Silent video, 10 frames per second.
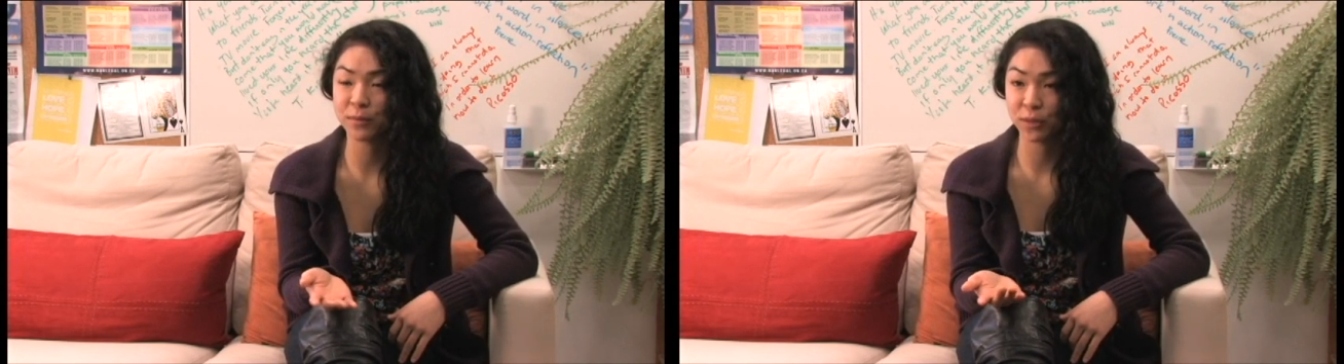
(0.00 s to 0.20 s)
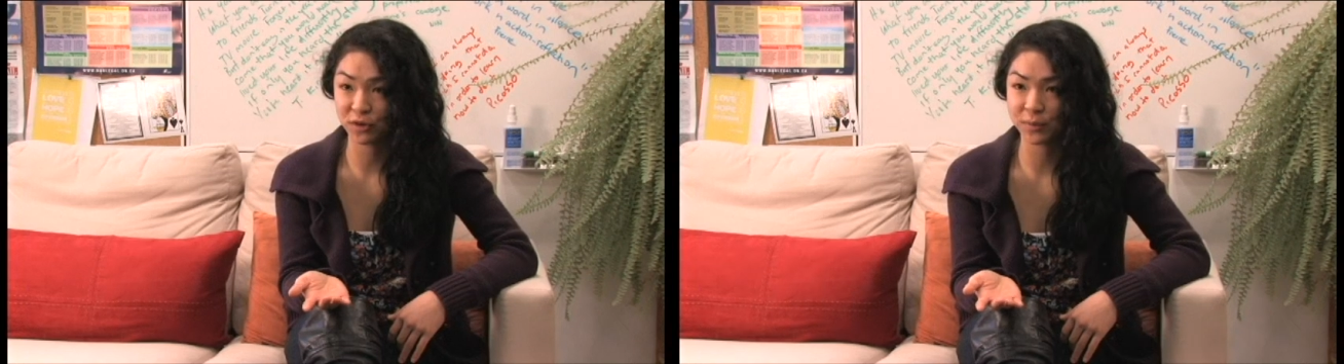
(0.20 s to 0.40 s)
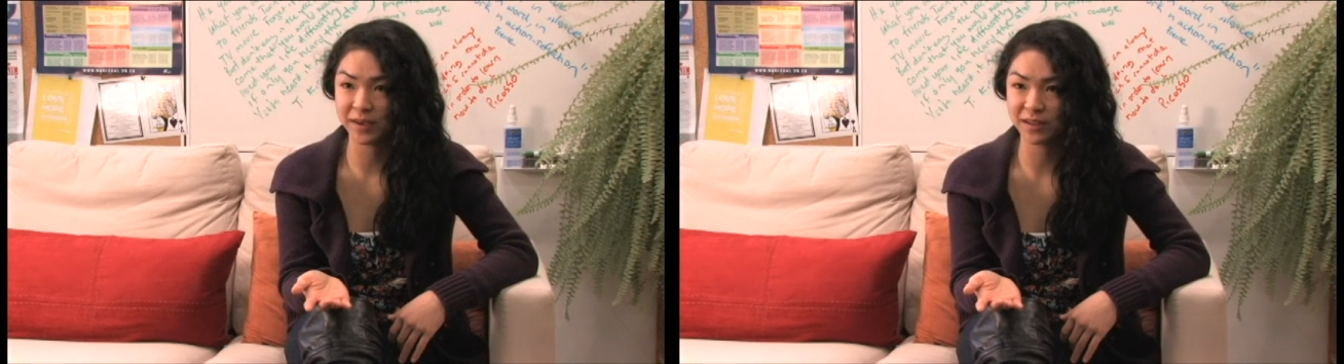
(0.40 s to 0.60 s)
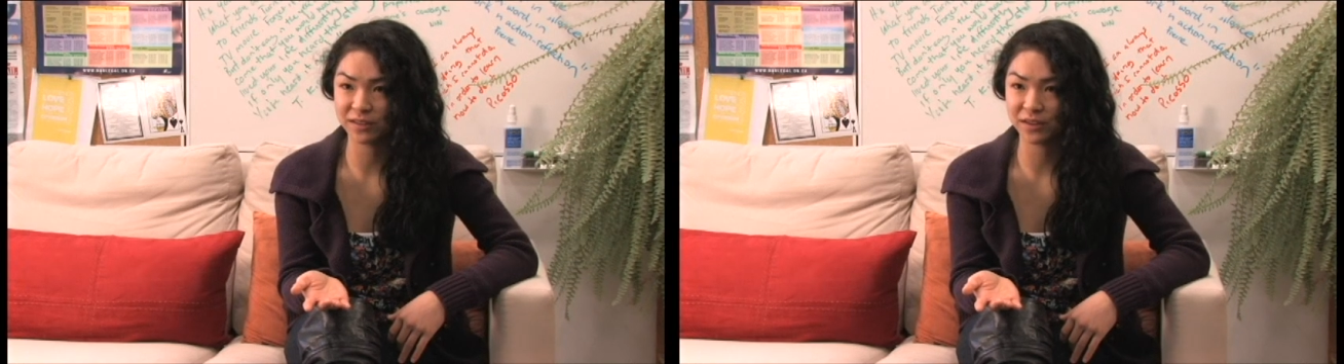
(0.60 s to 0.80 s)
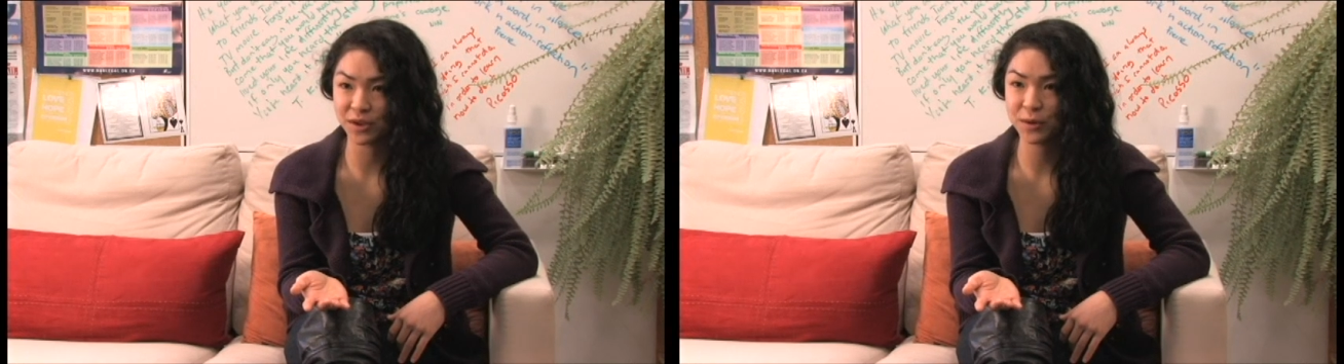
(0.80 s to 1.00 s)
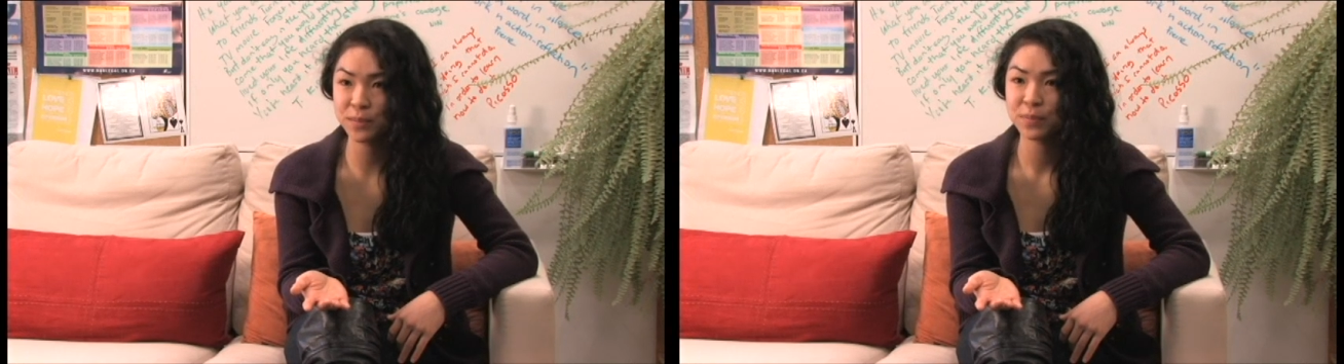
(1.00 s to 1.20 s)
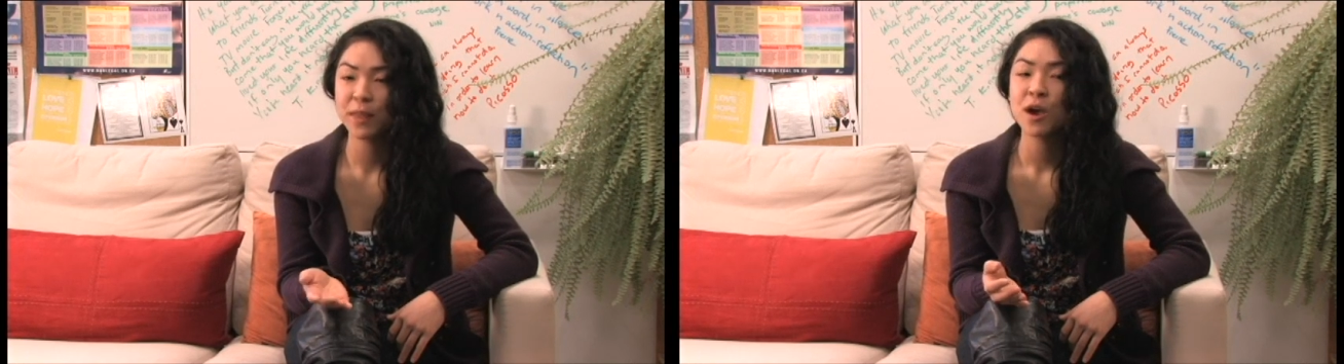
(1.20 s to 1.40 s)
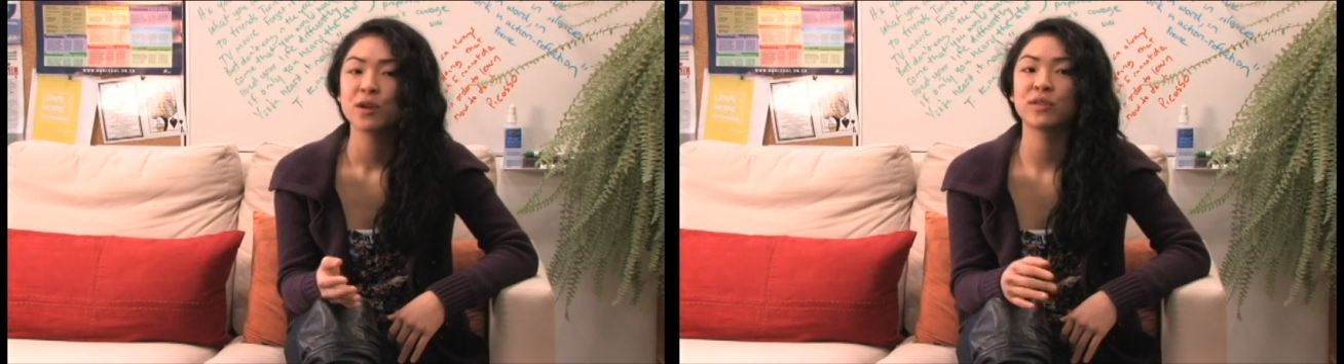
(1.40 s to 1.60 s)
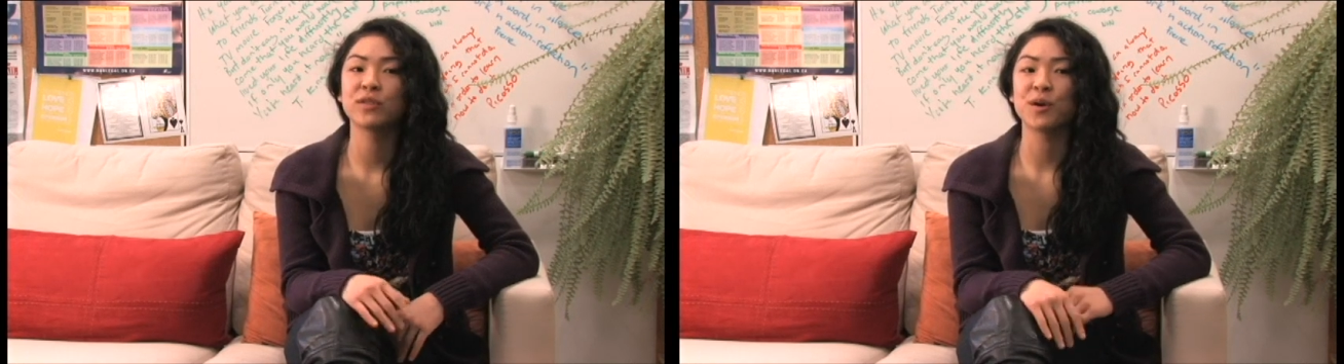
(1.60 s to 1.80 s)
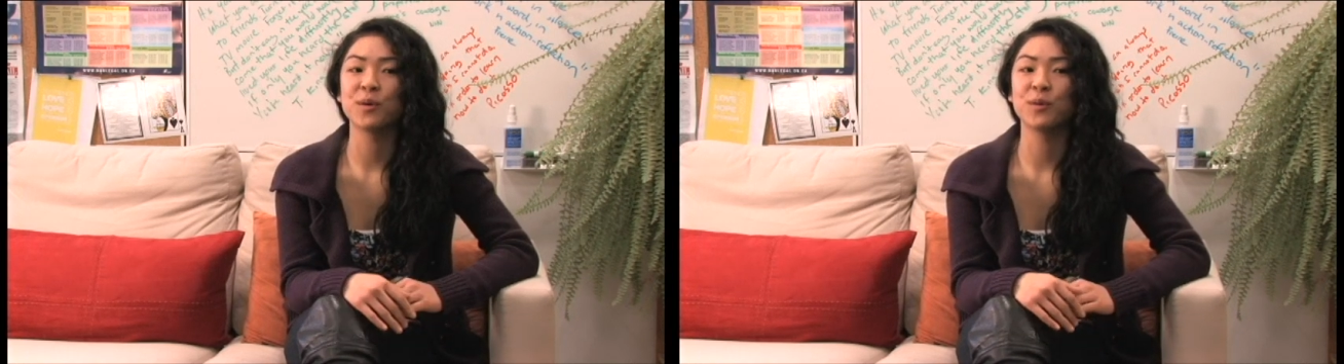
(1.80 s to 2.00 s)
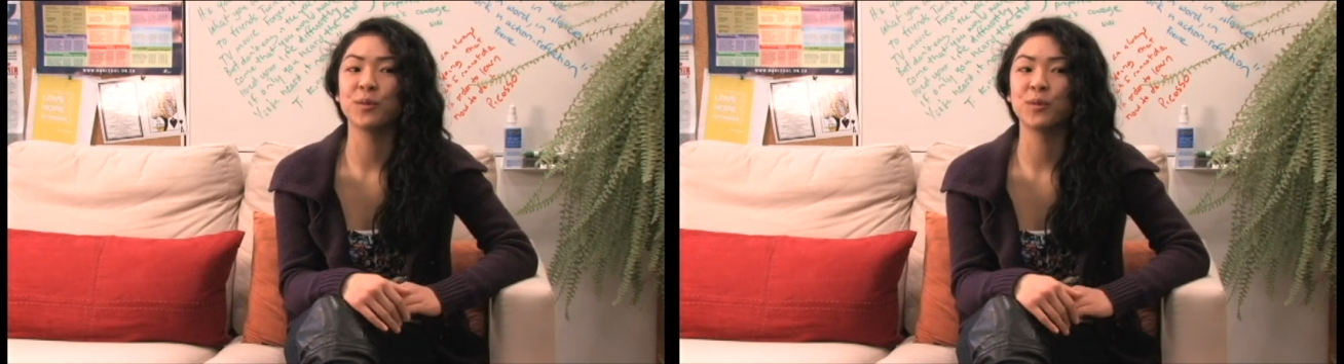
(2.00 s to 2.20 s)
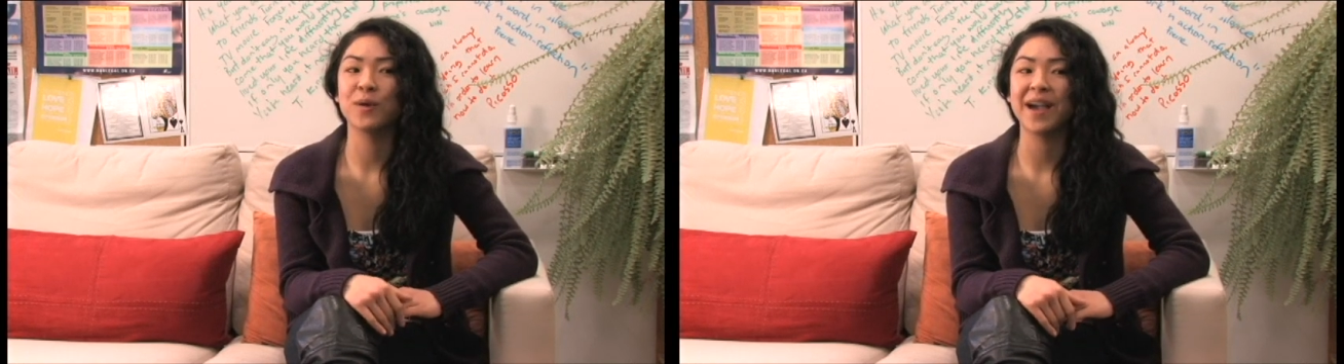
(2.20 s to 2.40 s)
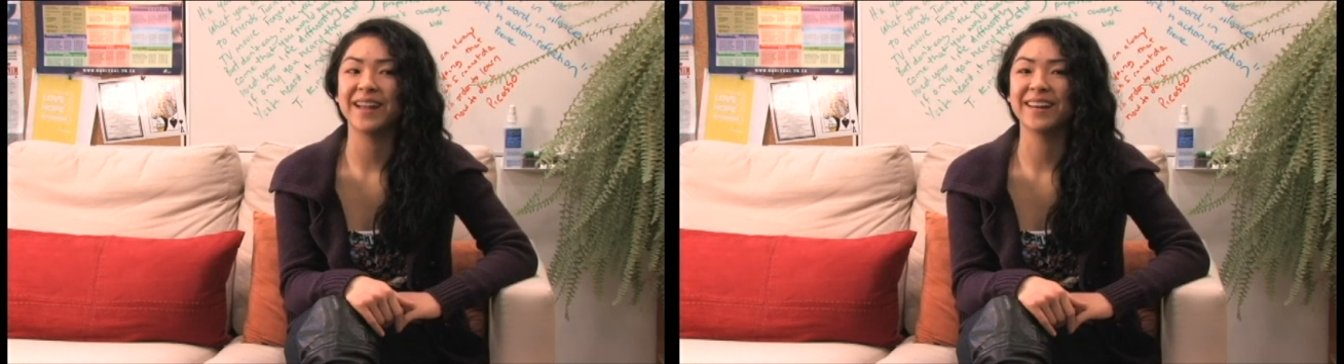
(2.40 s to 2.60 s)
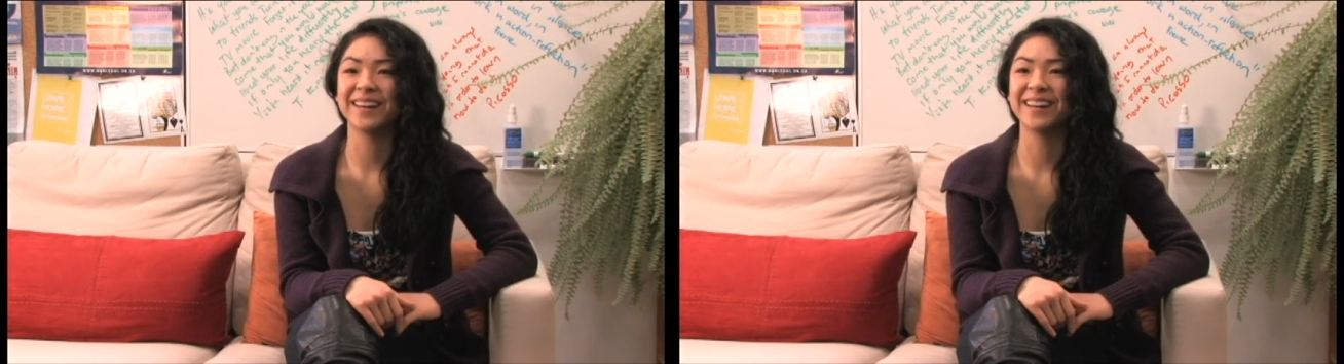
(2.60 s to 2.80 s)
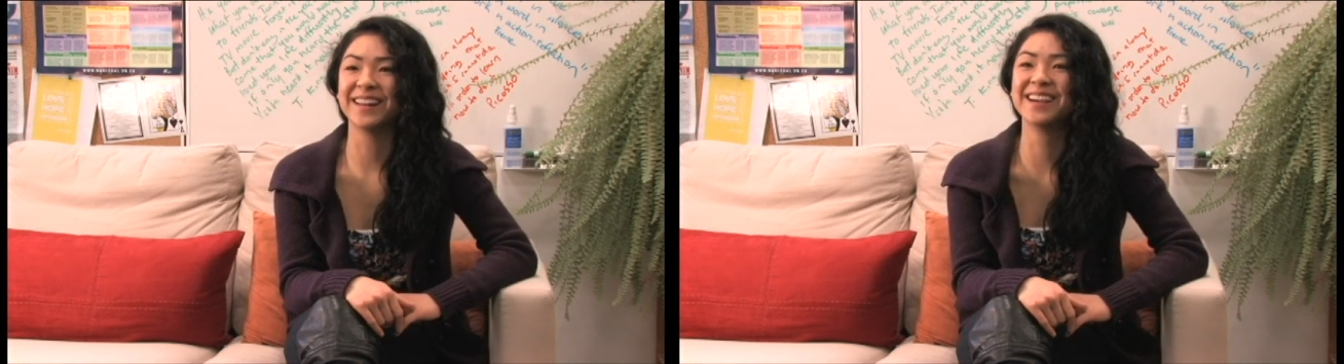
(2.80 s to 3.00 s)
and when they're speaking to you. So when